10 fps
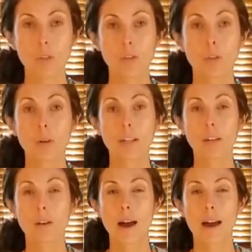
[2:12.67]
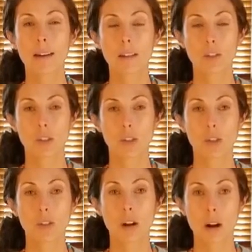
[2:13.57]
you're going to go ahead and
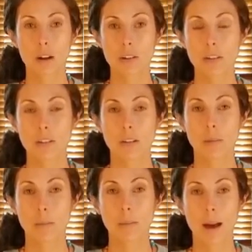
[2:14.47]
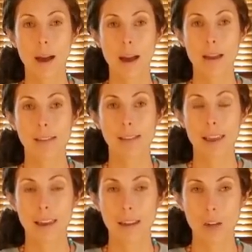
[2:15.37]
just start by
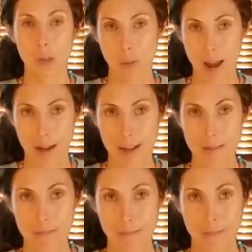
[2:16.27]
scanning your body.